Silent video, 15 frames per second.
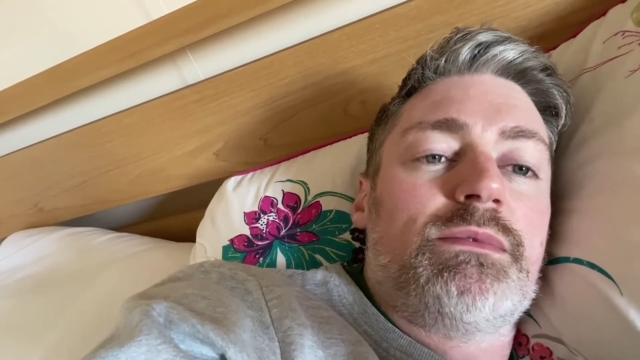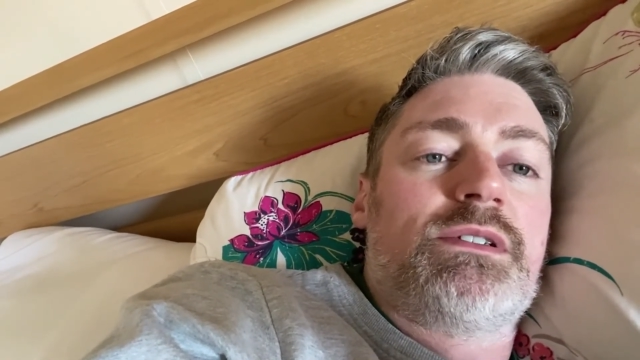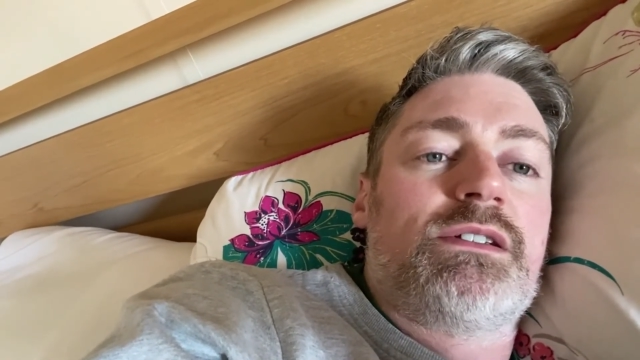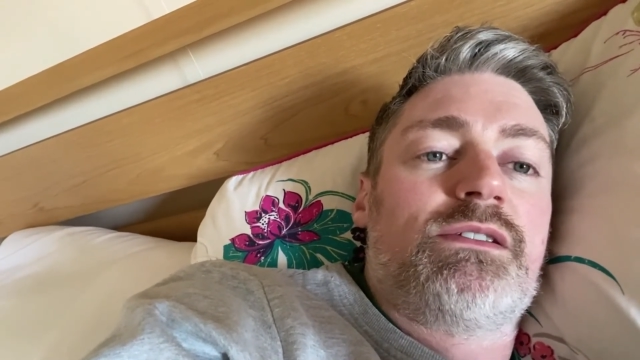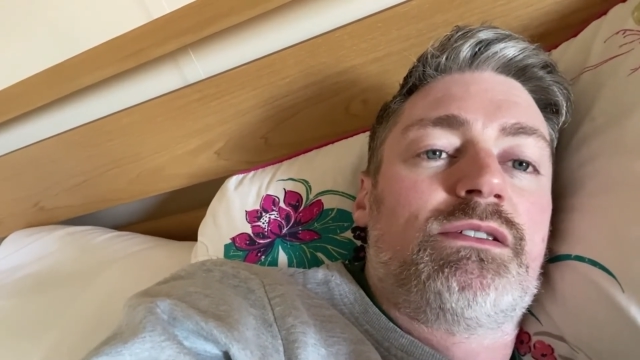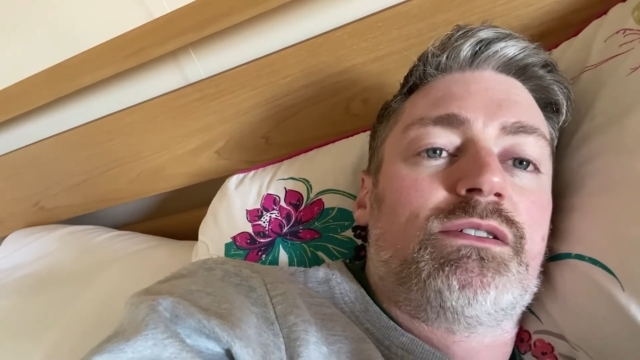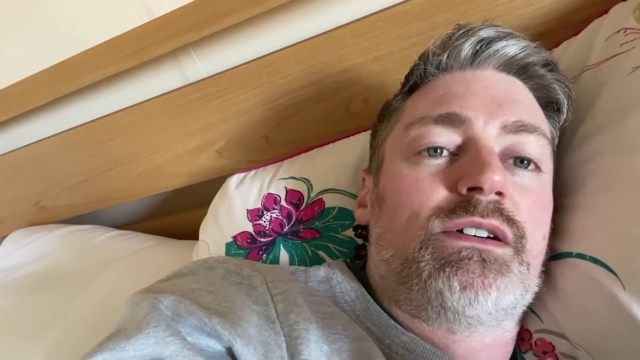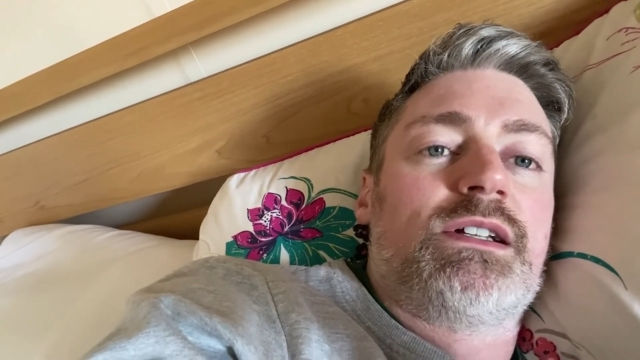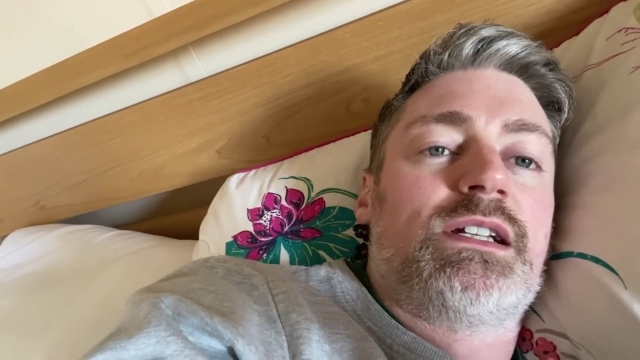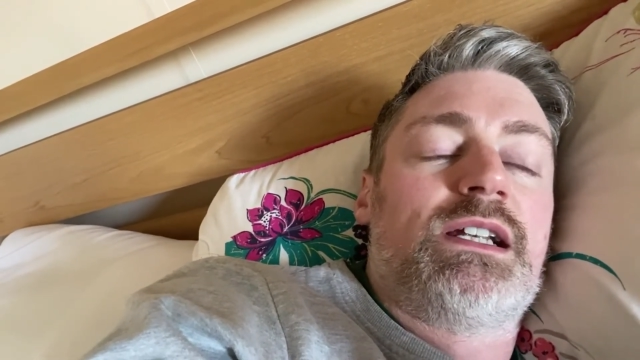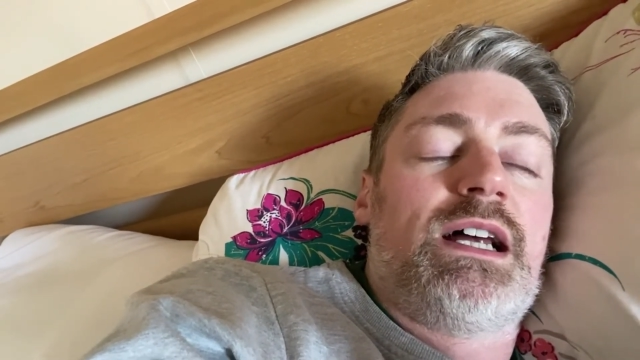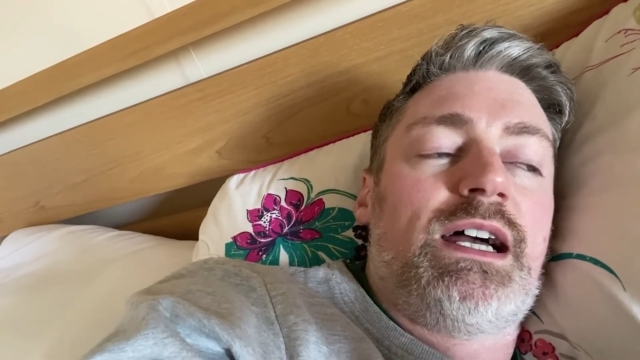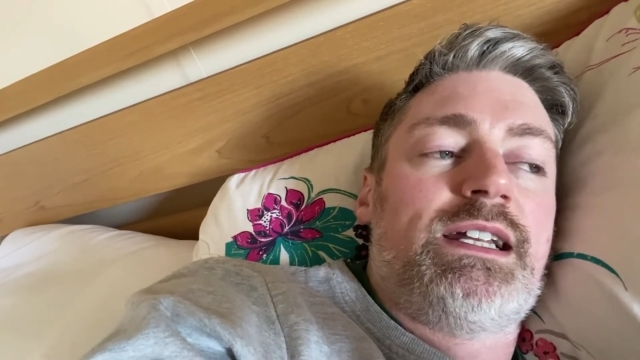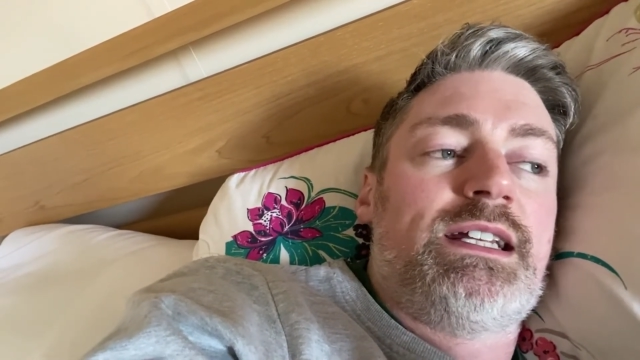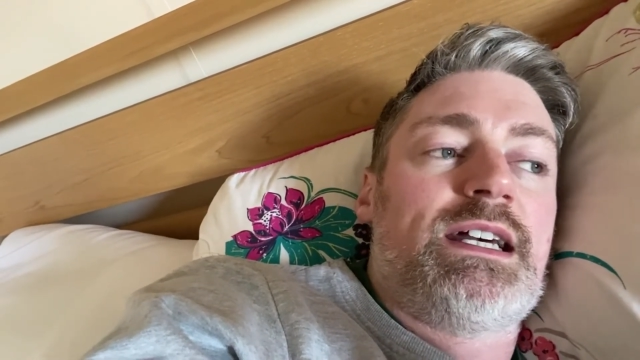so I thought I'd
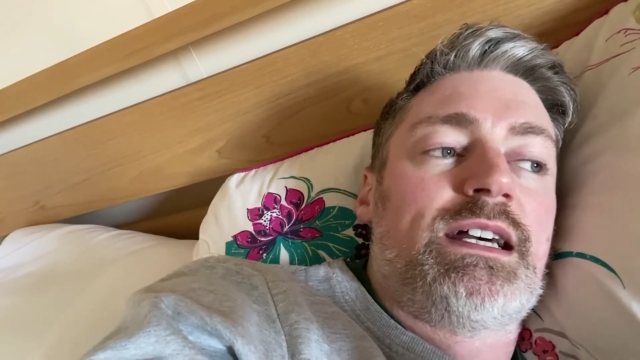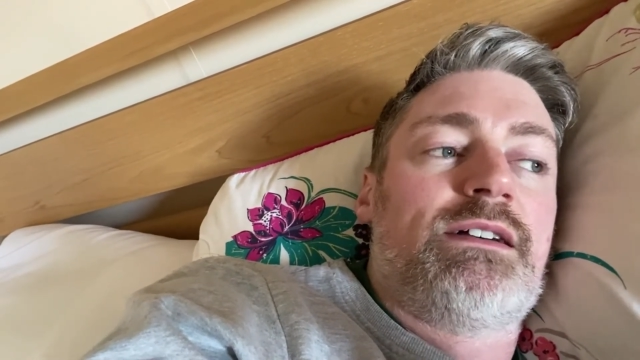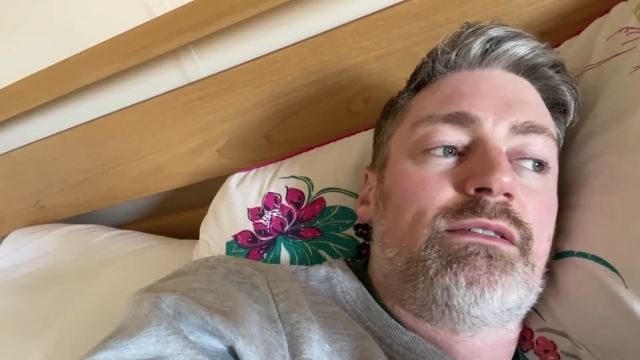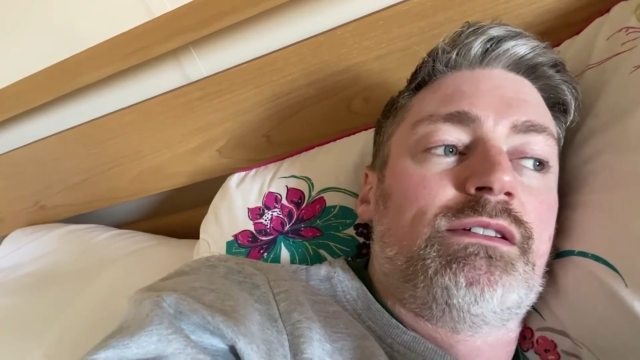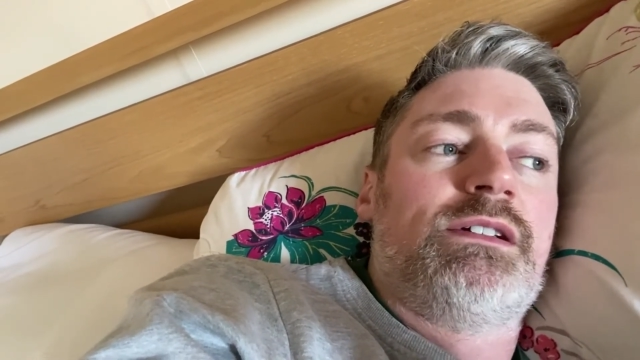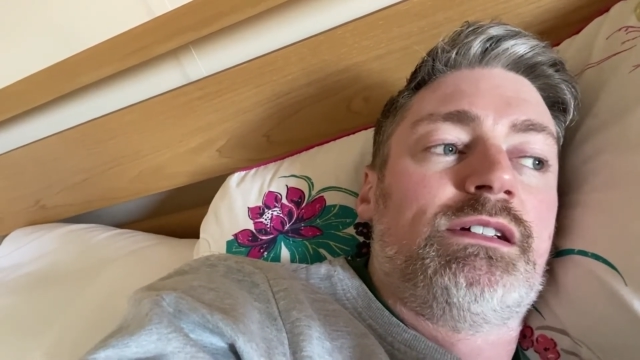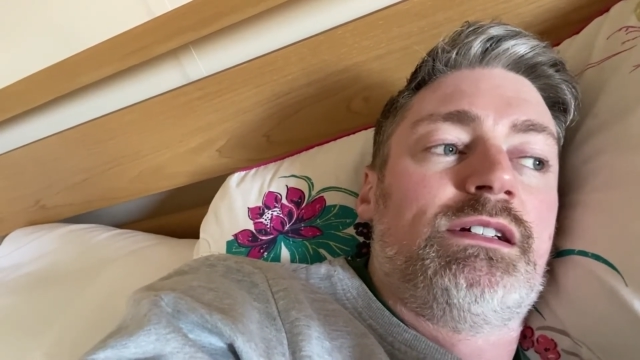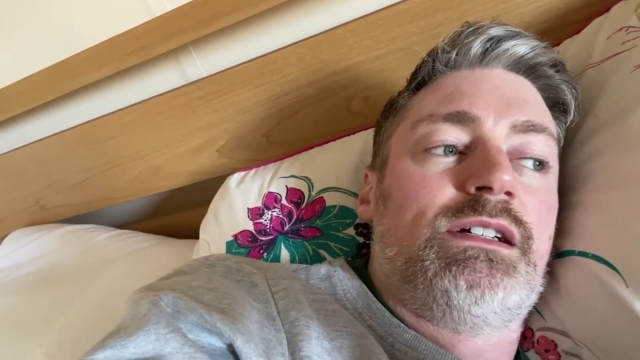lie down,